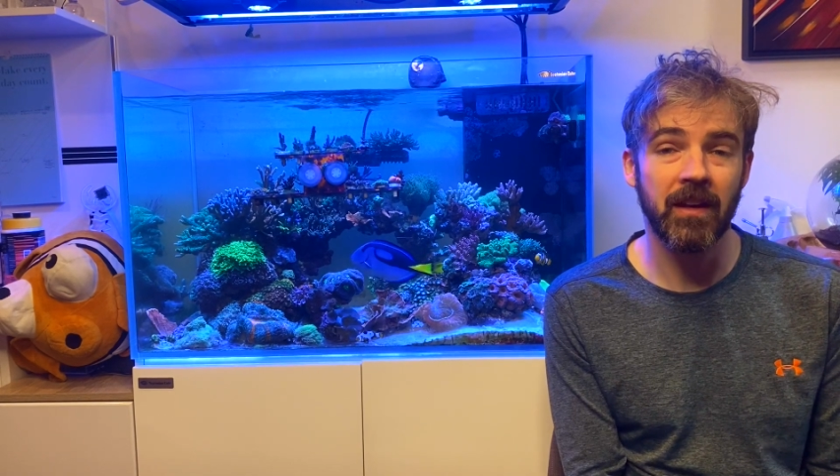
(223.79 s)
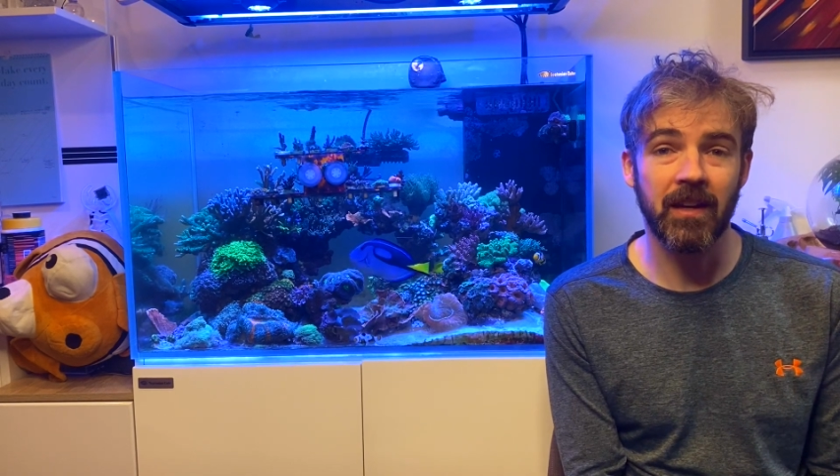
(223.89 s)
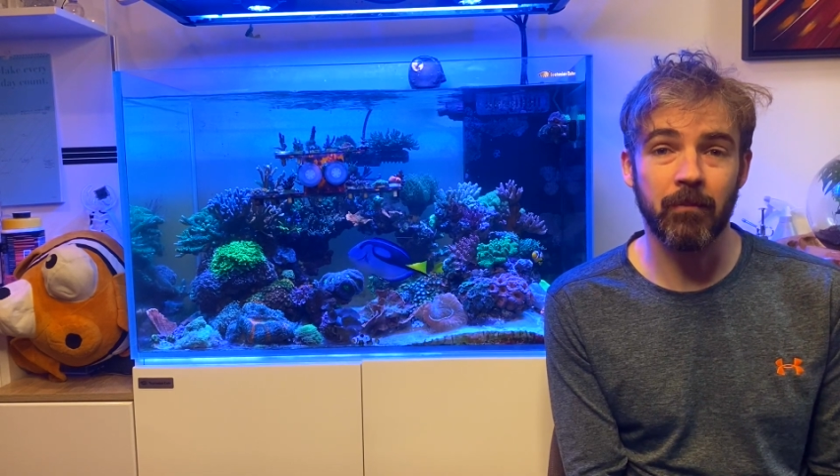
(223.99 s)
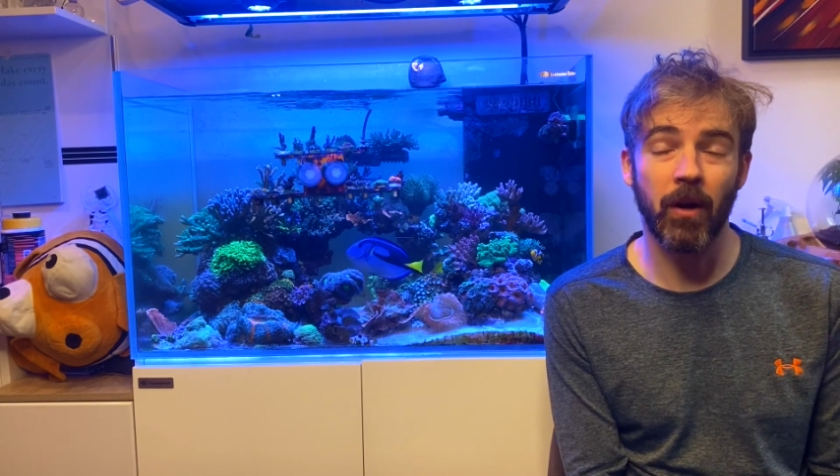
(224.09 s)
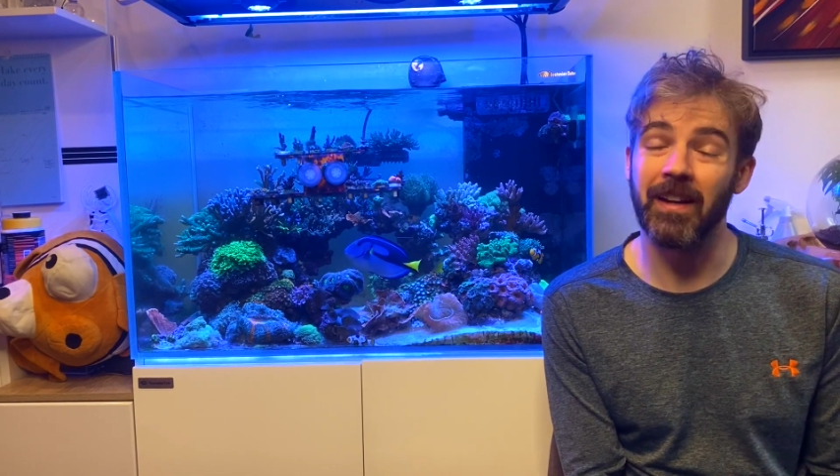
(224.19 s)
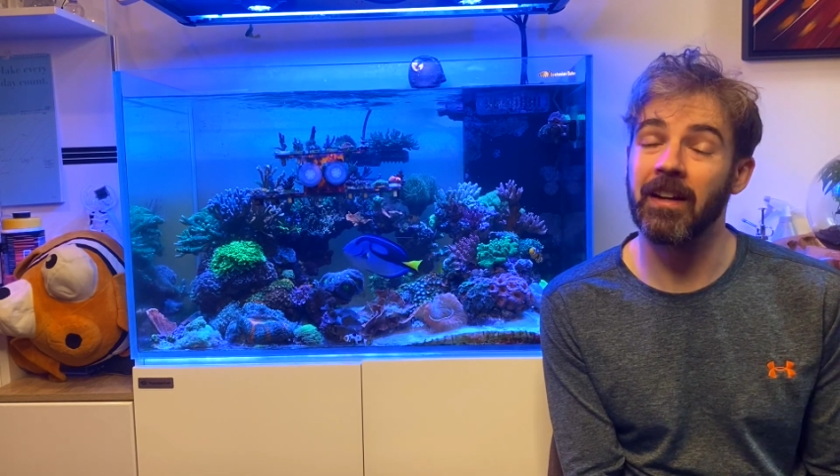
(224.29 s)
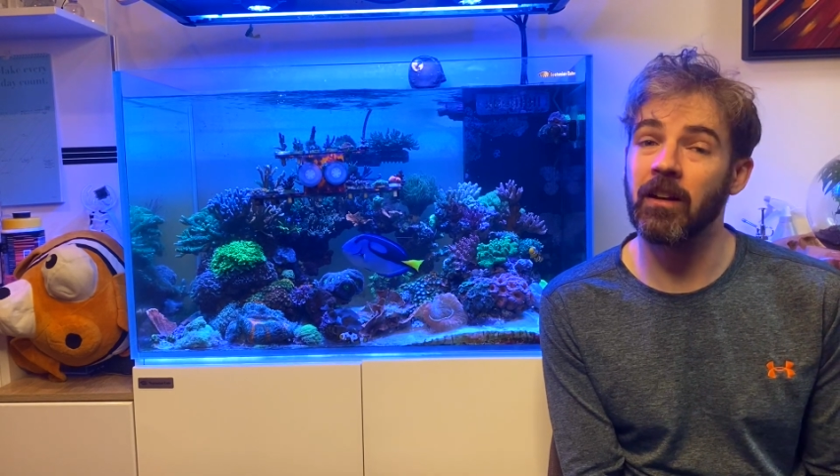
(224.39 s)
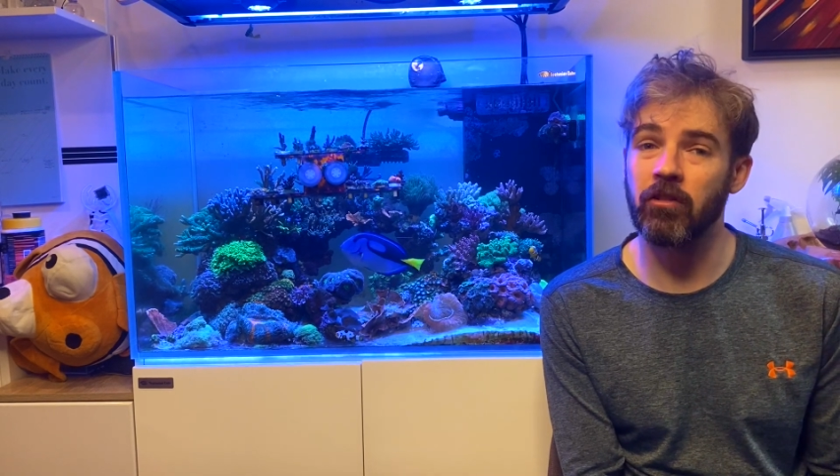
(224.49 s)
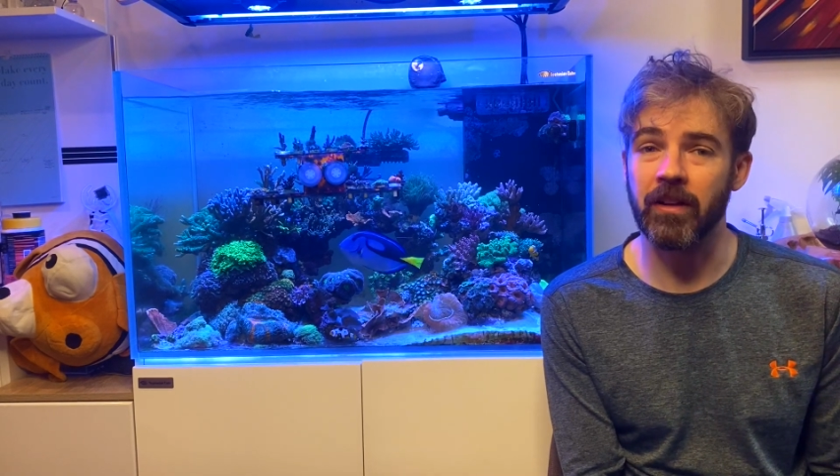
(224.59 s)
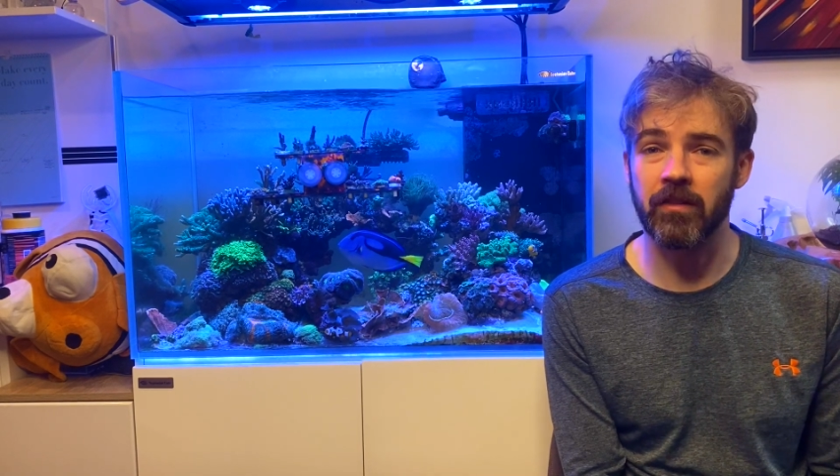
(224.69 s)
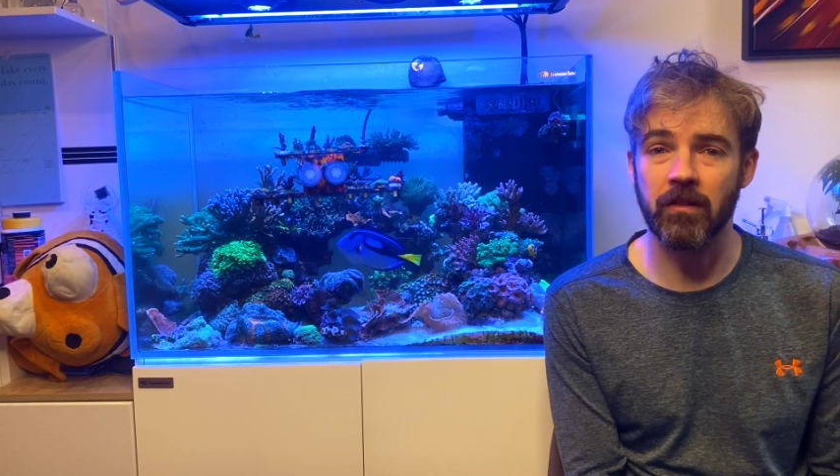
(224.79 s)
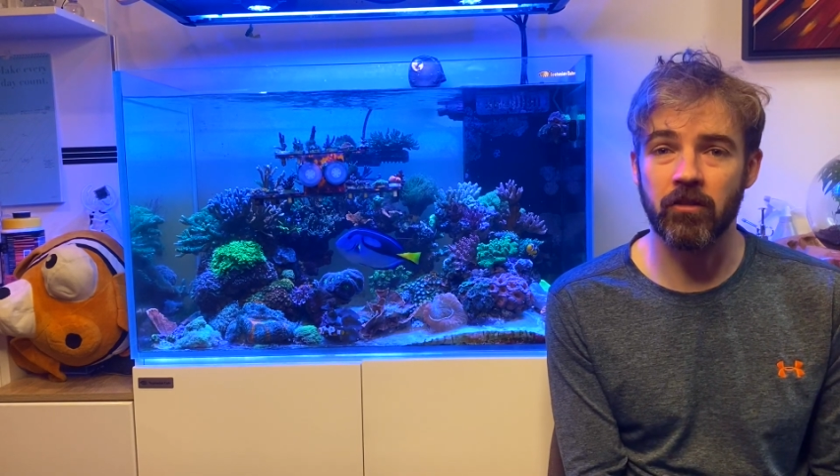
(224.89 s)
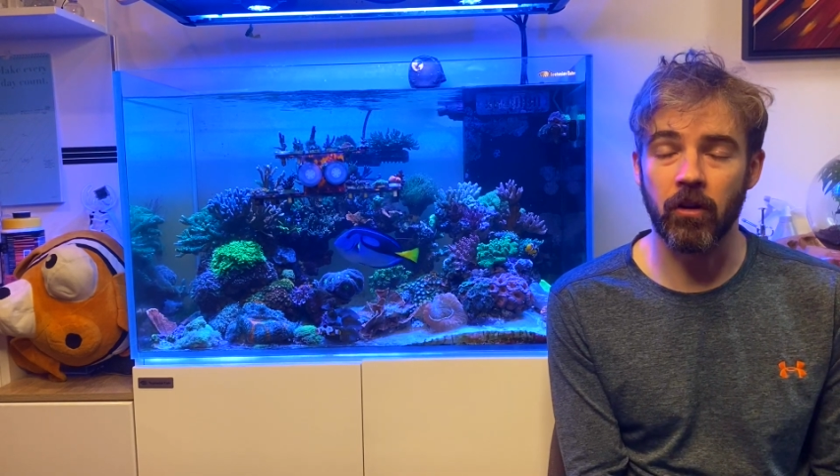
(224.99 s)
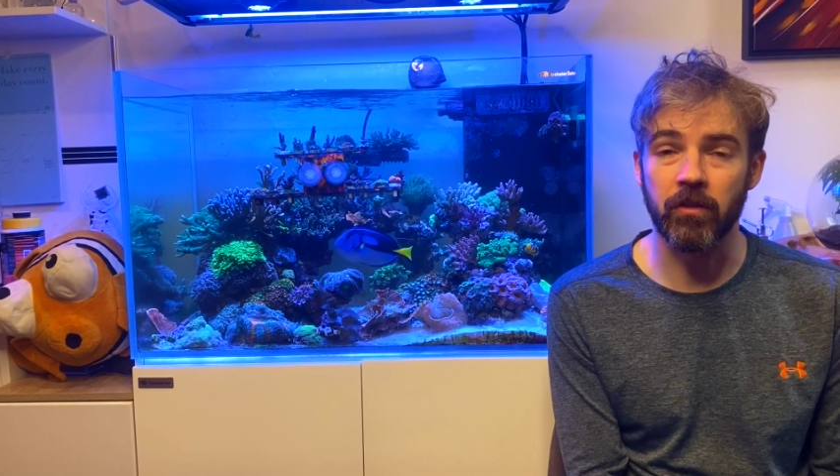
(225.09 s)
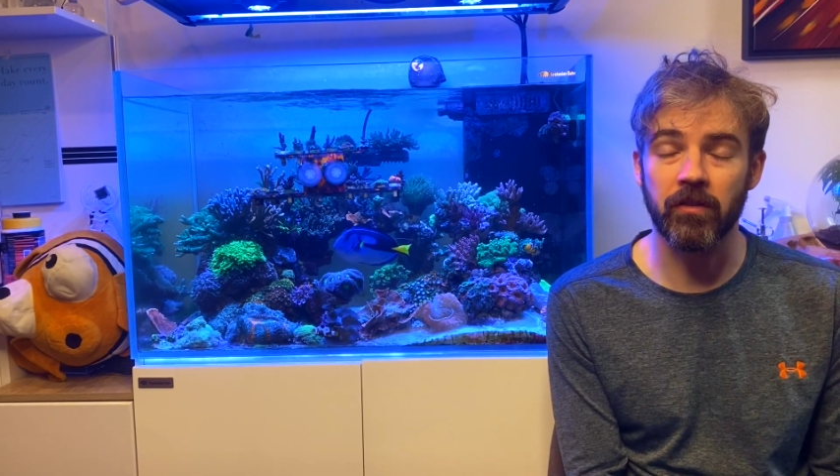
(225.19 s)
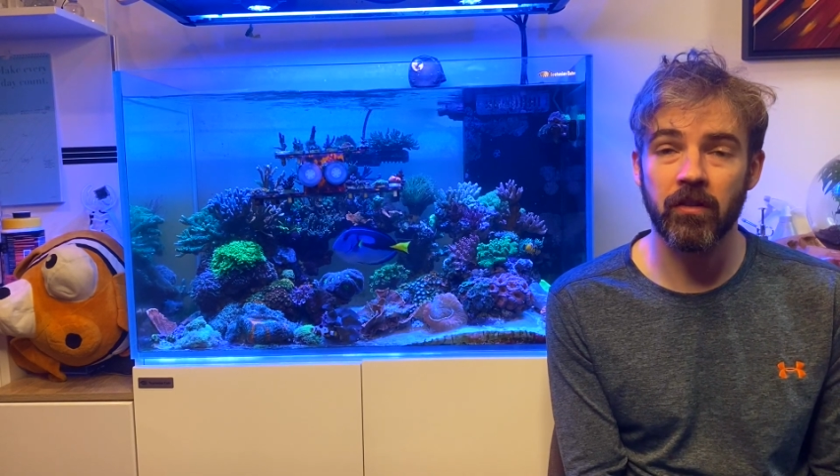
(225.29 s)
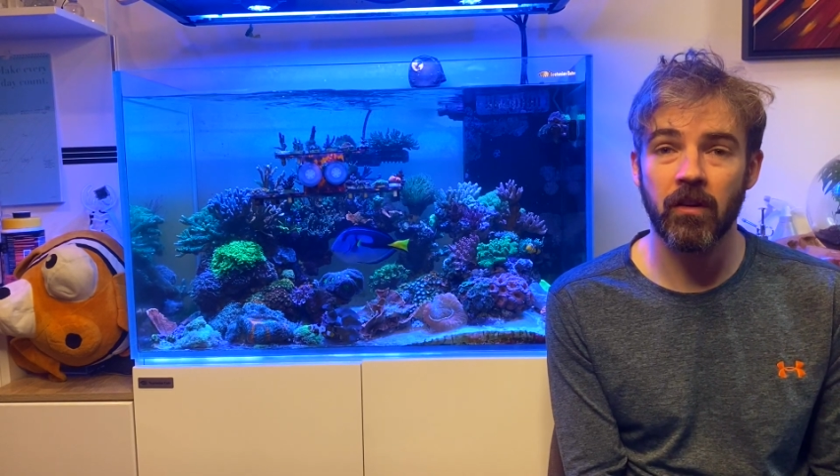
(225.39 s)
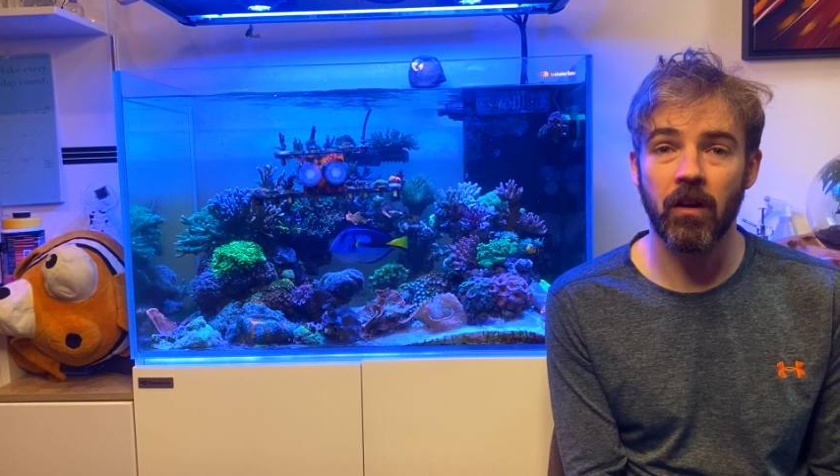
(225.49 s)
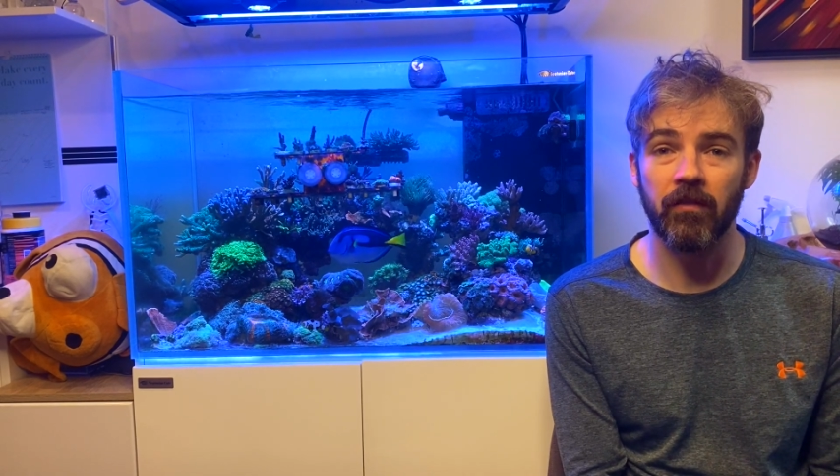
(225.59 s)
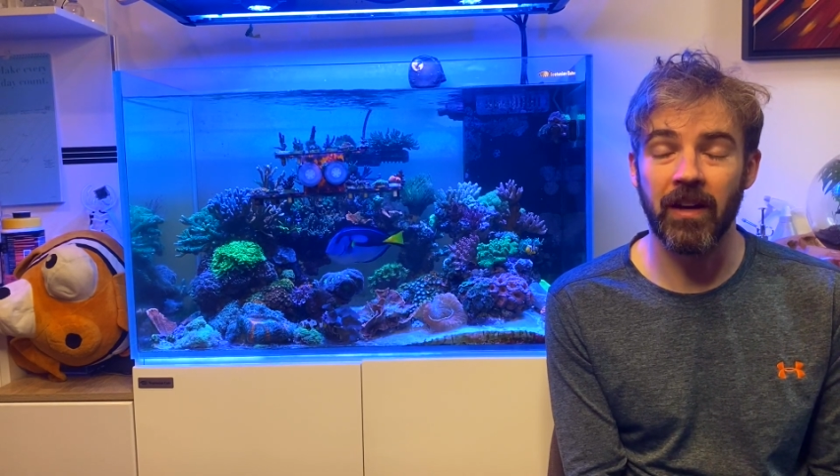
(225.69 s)
it might increase the dose
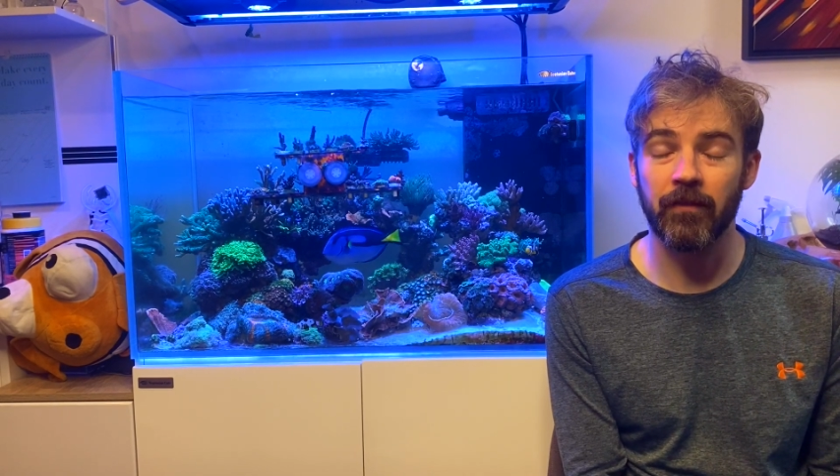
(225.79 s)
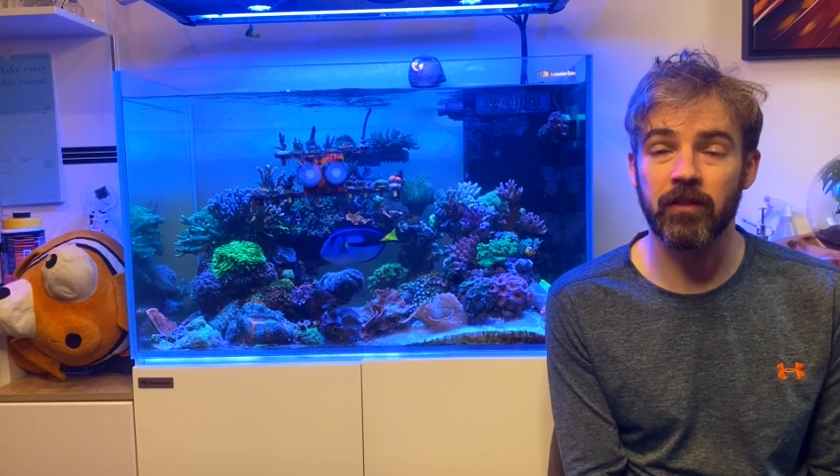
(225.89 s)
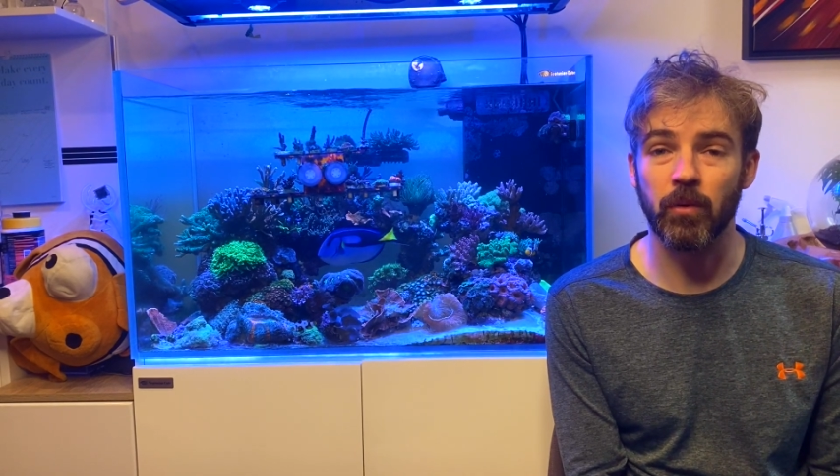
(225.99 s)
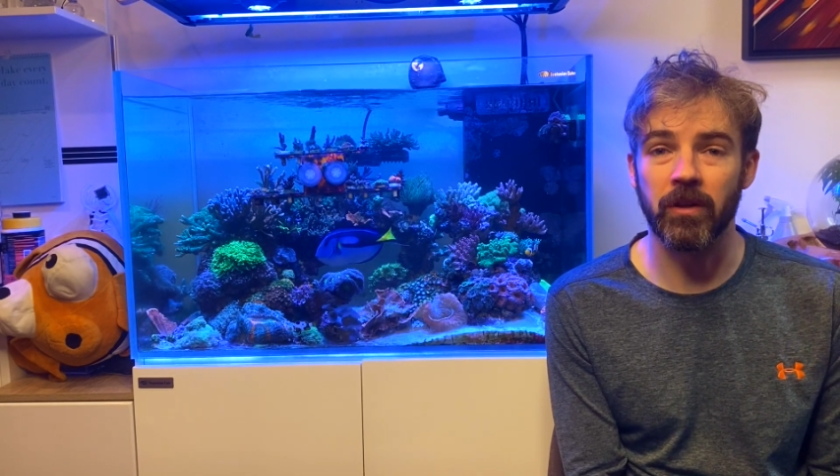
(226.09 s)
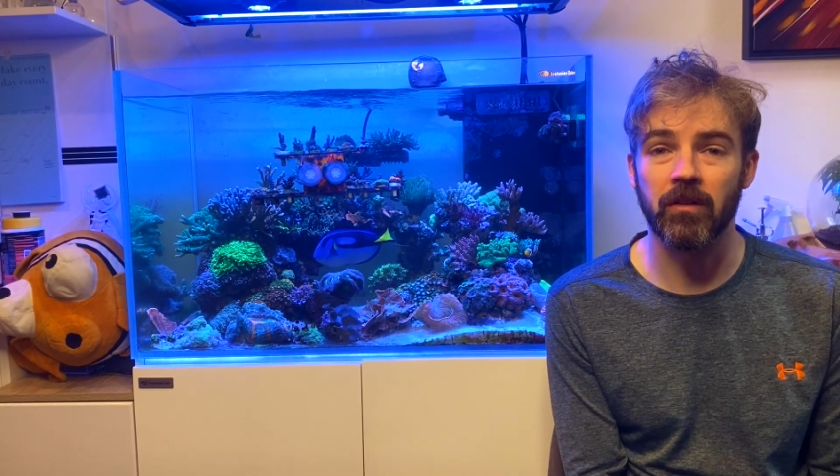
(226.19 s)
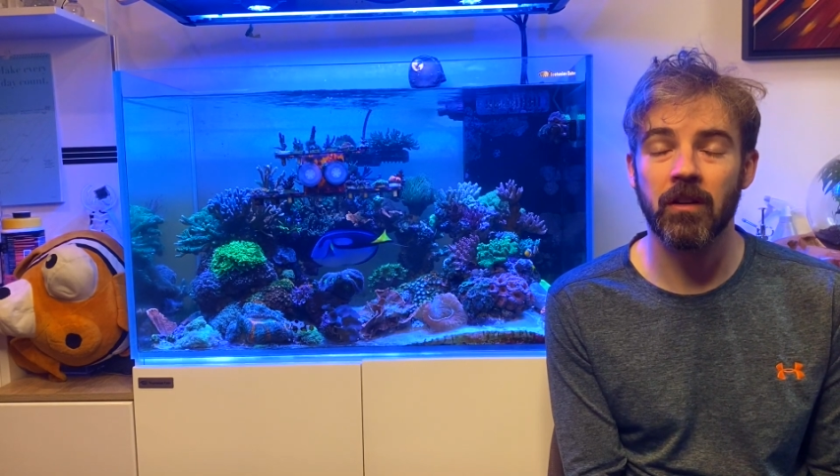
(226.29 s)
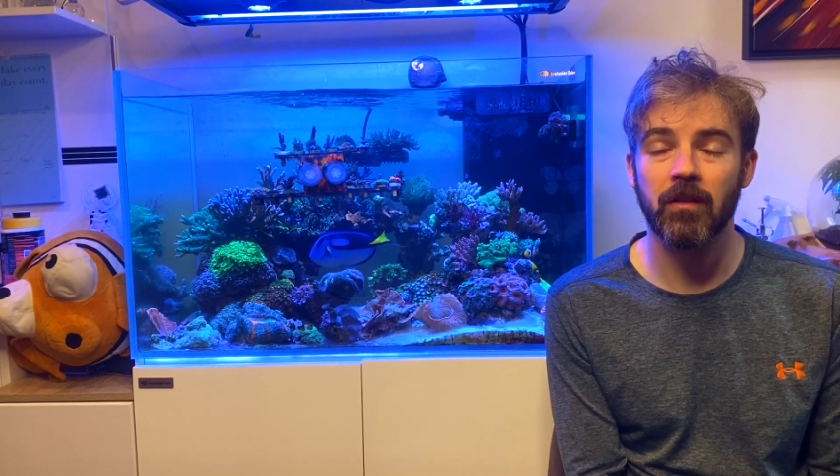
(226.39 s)
of effluent